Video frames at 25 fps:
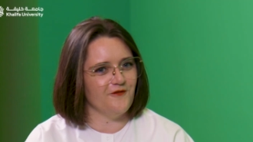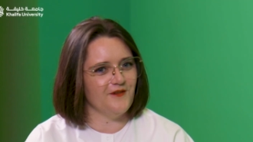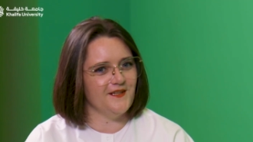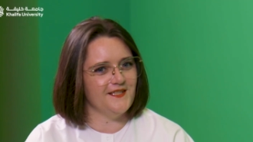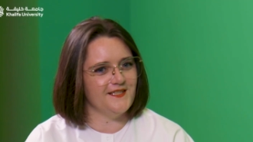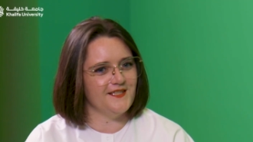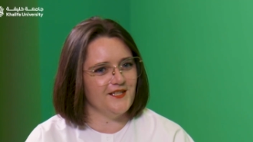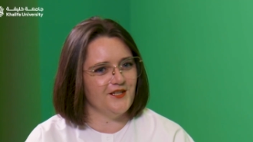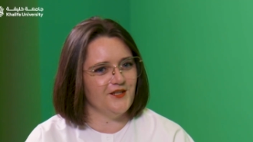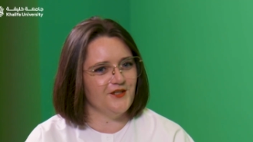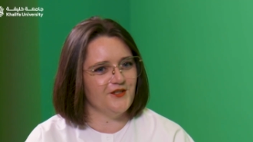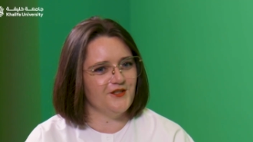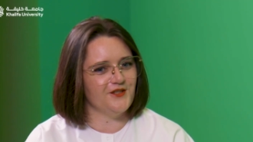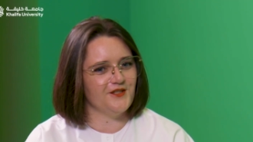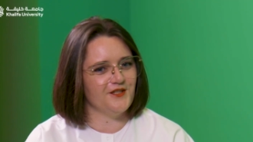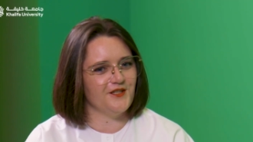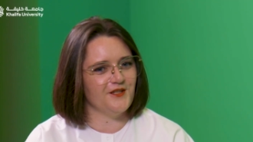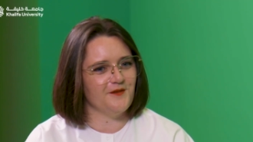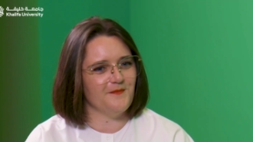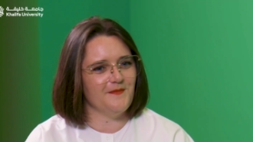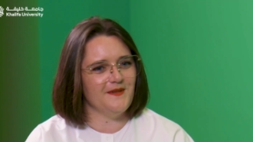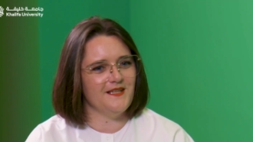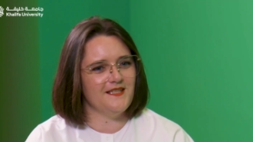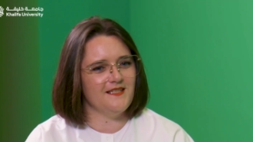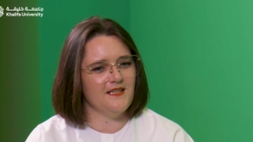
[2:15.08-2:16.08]
a research
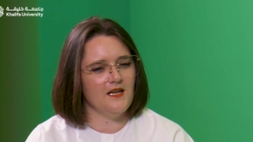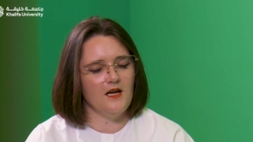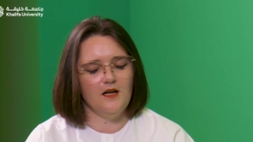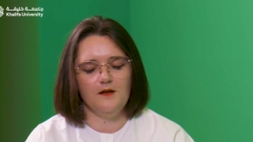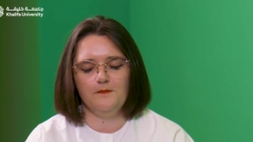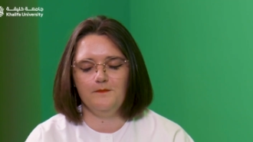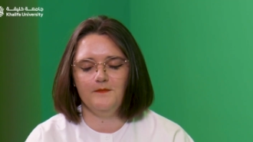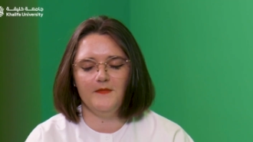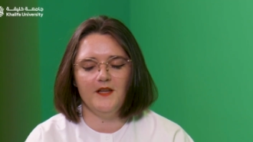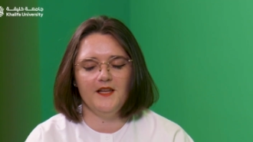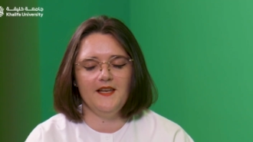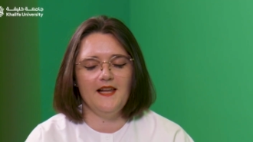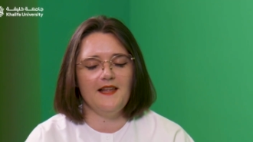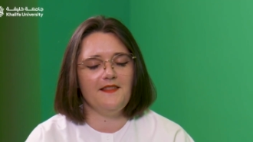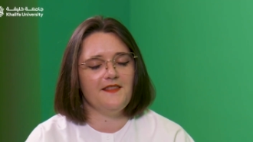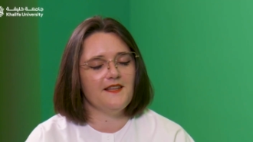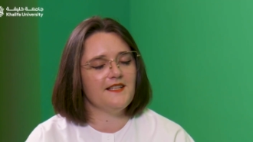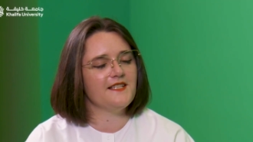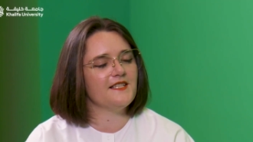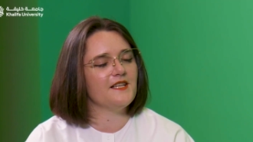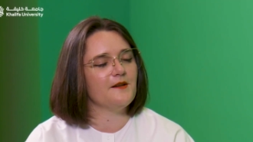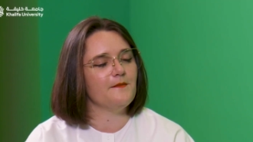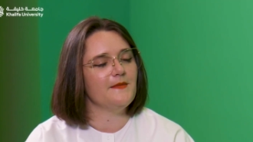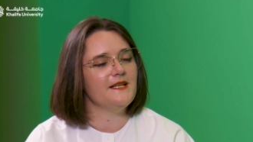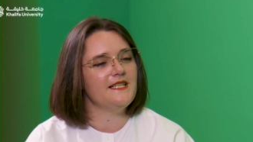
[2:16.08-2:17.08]
an
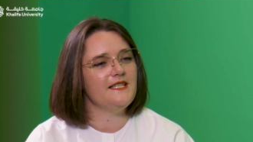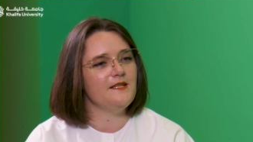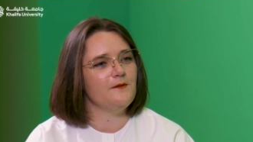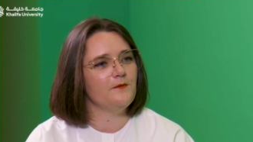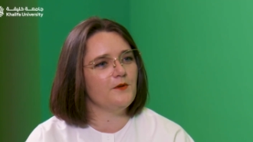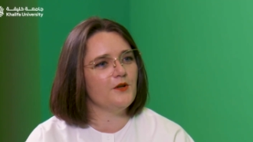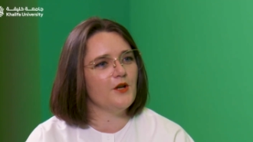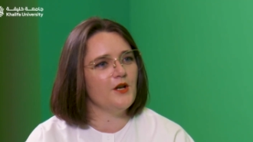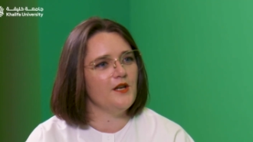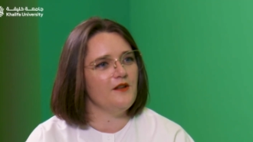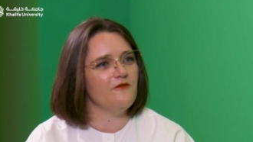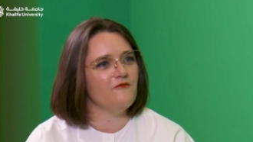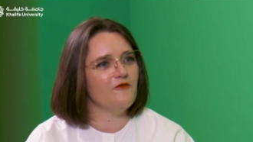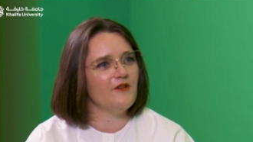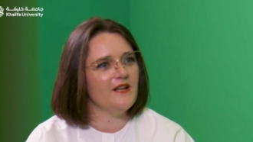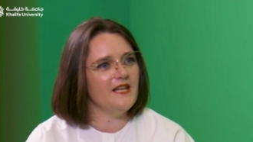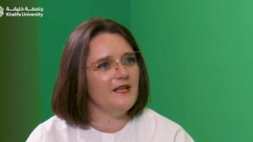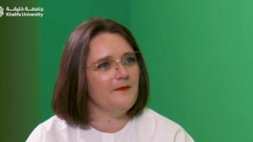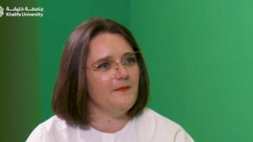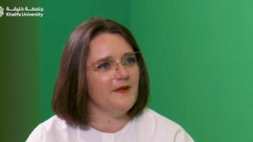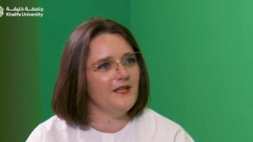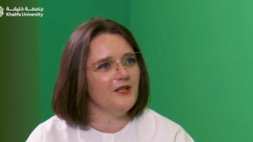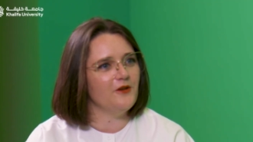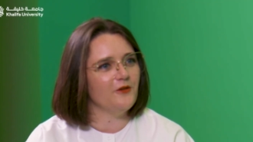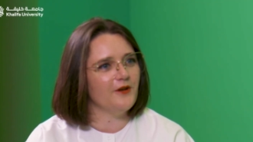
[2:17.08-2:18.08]
ethics committee would only
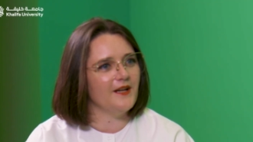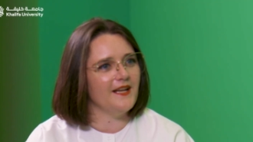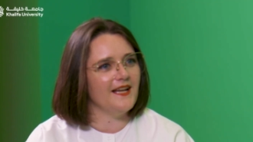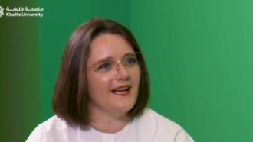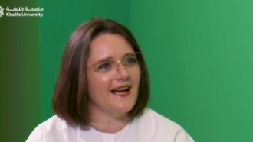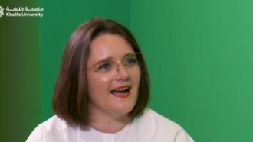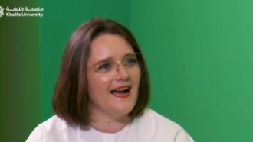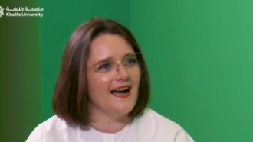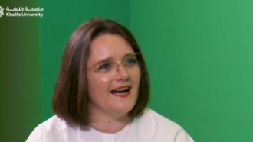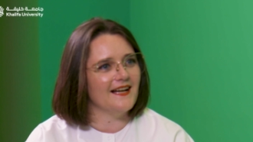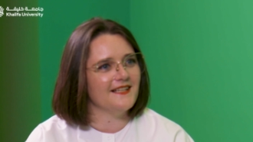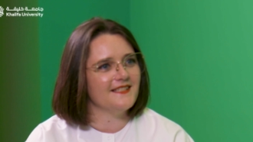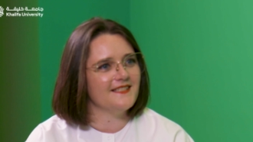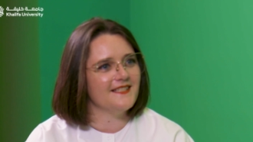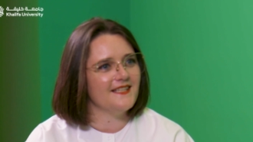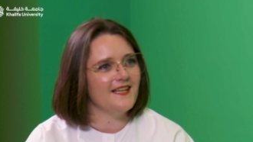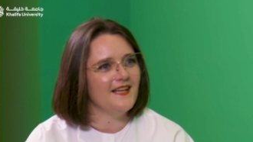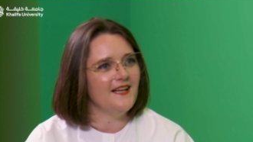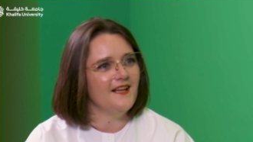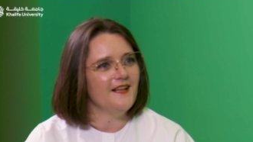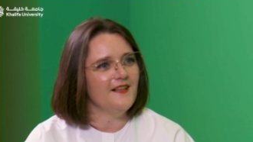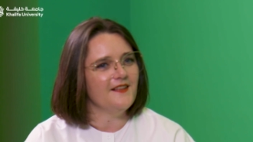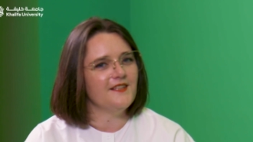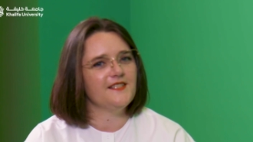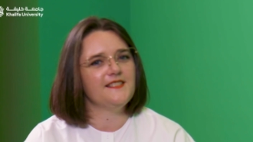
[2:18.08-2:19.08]
really be looking at
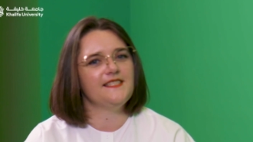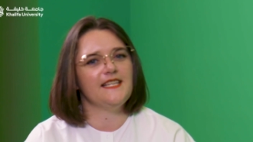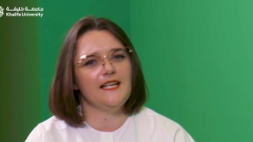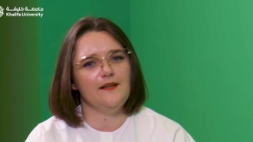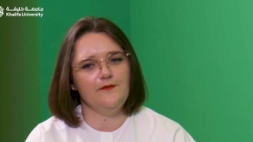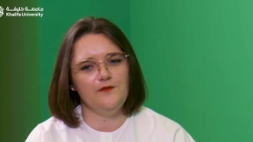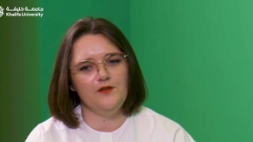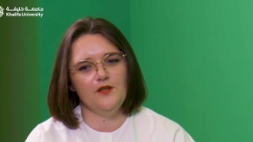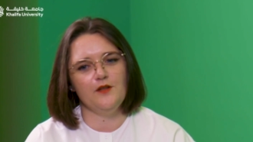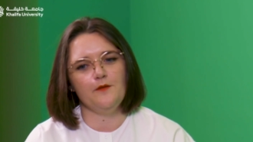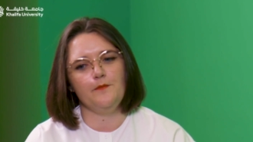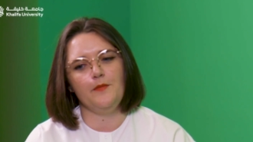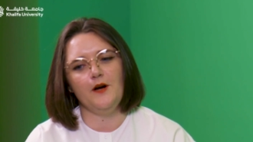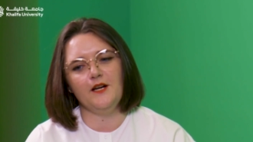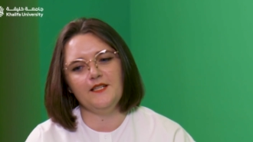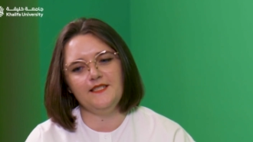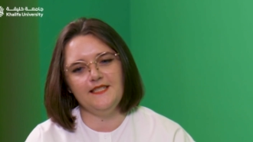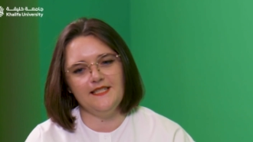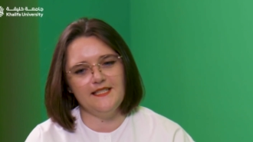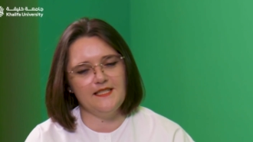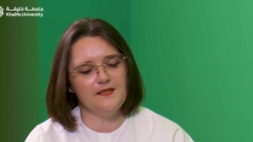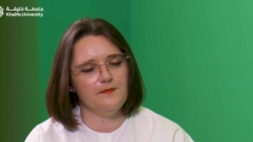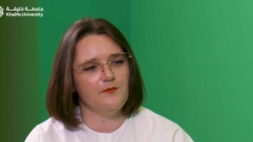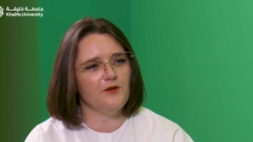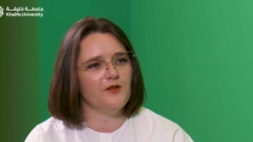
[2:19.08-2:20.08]
the safety of the
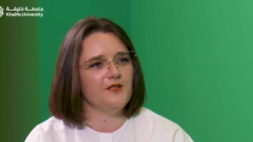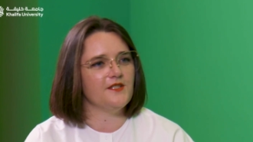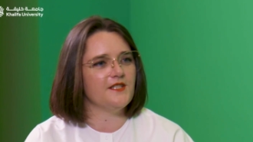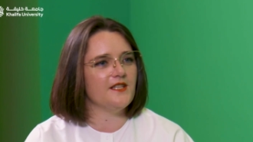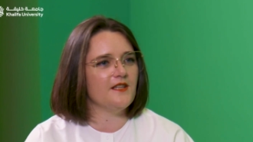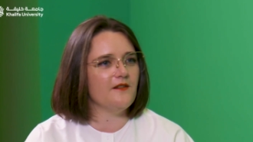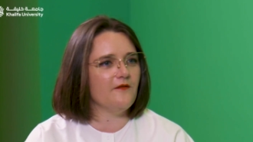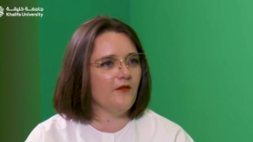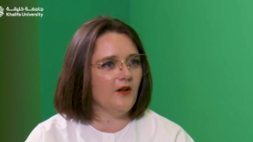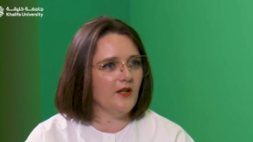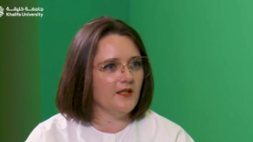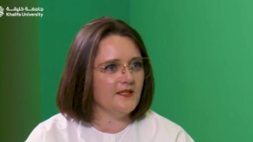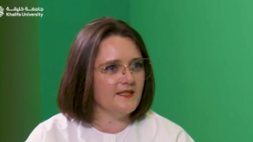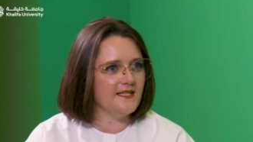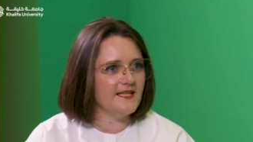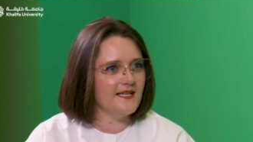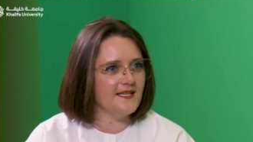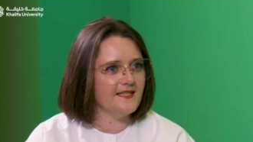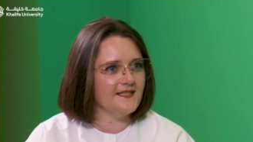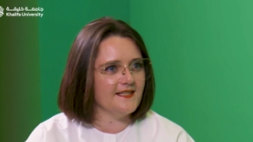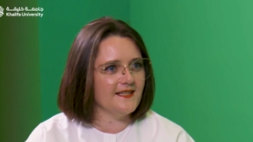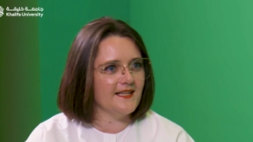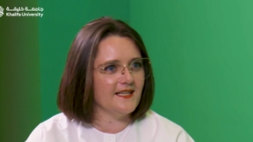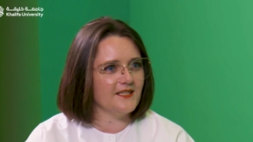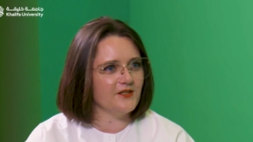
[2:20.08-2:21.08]
participants and the
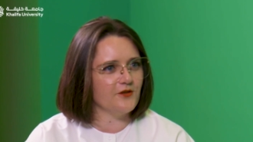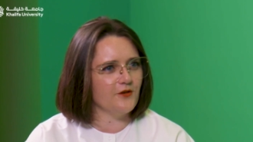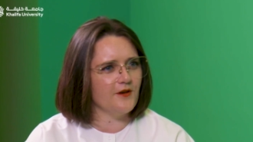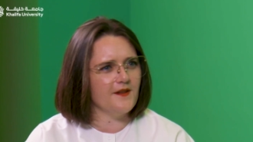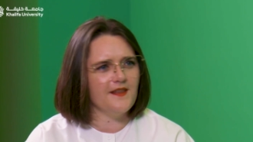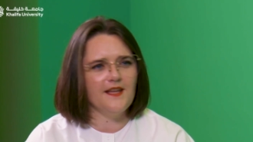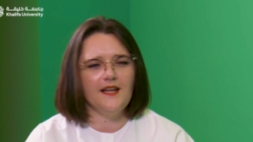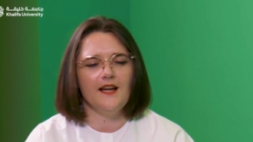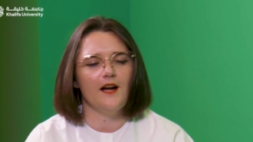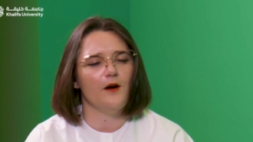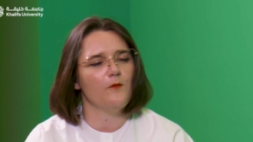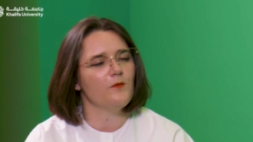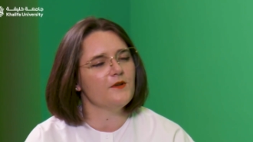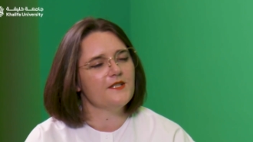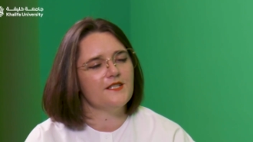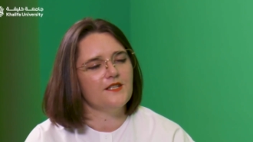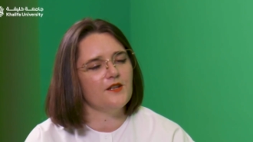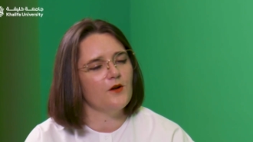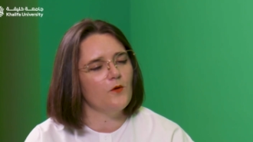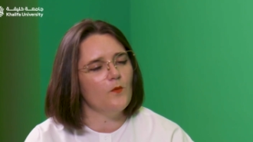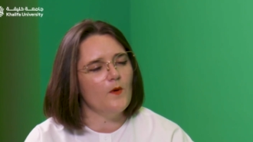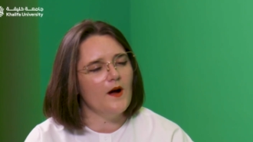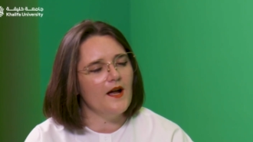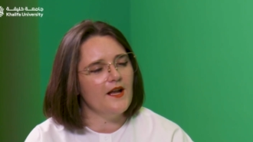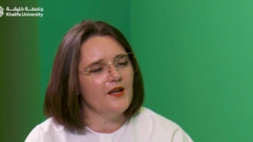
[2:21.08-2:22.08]
volunteers and that sort of thing. I
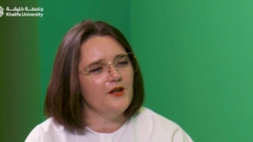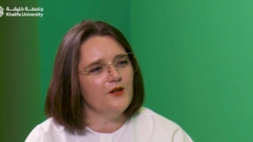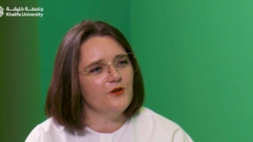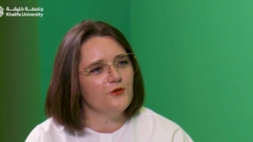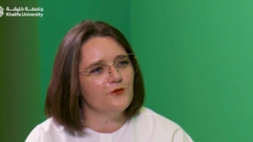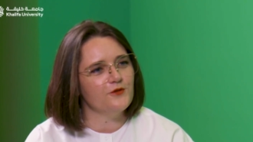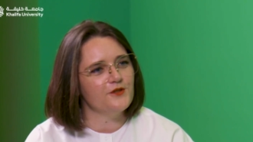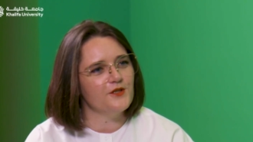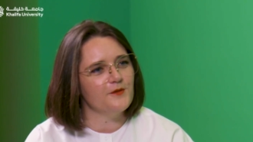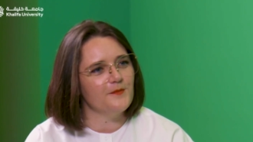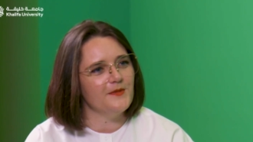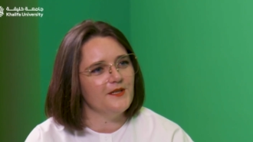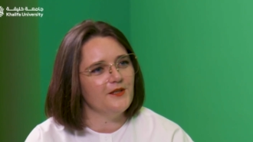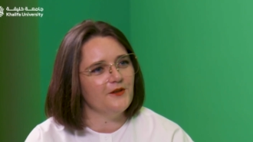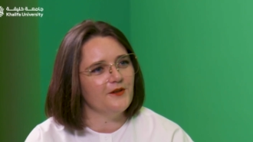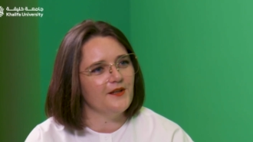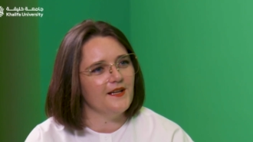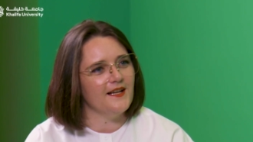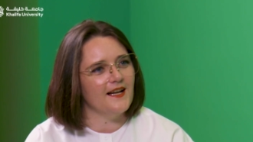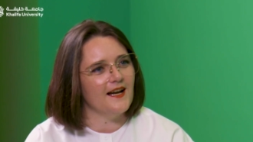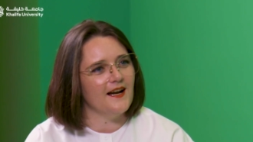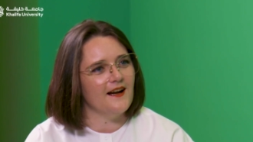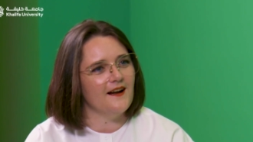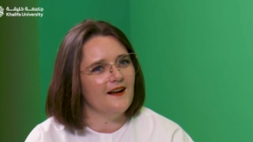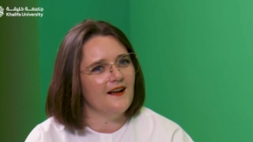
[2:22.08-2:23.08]
wasn't aware you'd also be
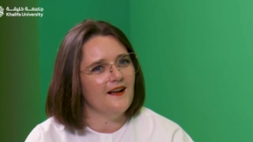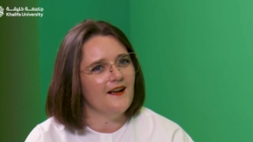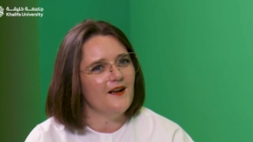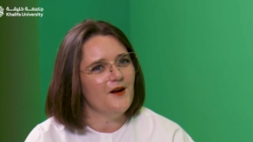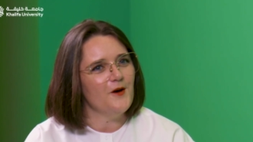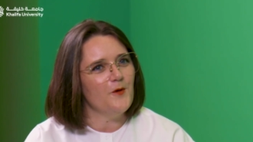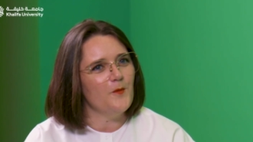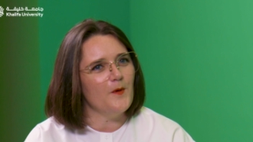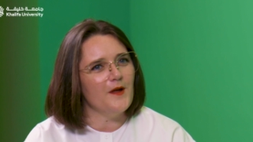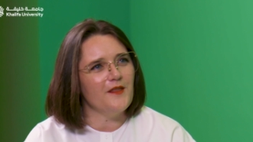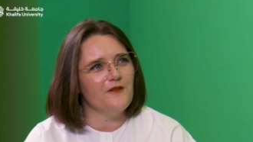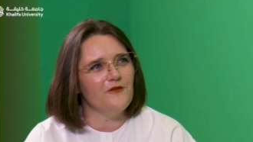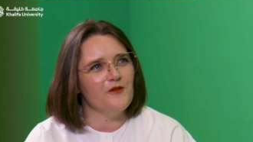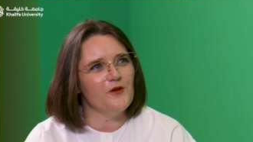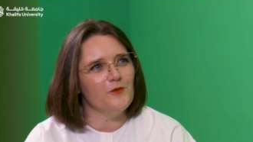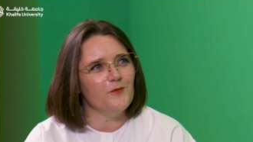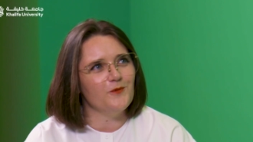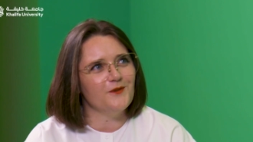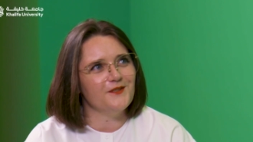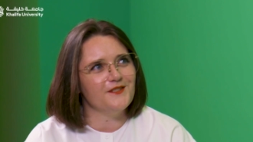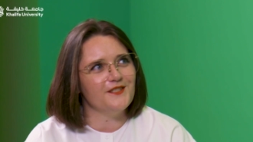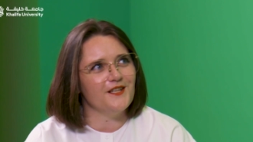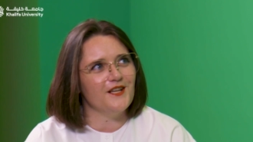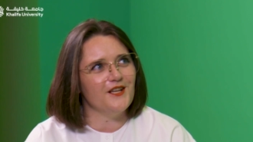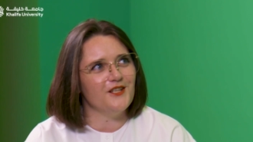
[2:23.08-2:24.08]
looking at whether it
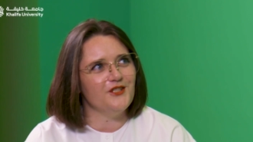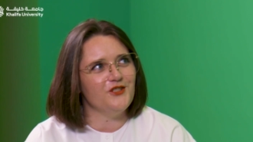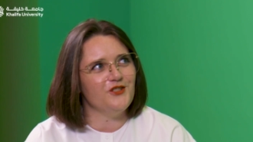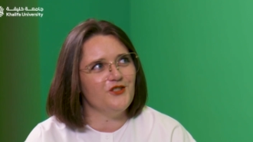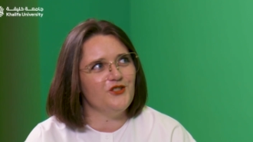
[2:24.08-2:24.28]
was a